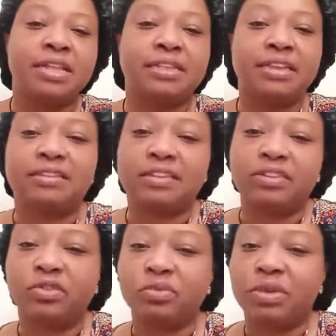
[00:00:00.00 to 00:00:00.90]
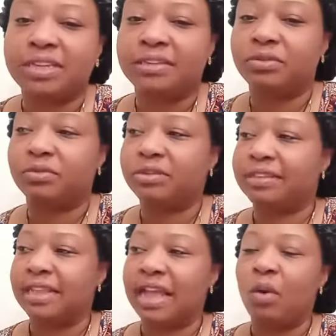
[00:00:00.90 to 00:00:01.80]
their situation
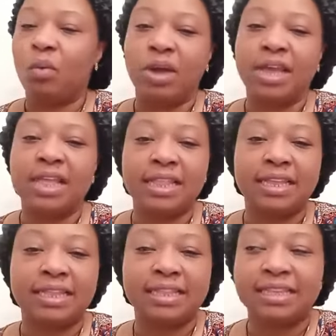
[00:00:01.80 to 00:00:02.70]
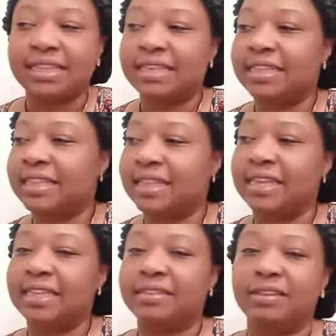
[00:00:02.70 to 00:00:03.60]
was not well and da da da da.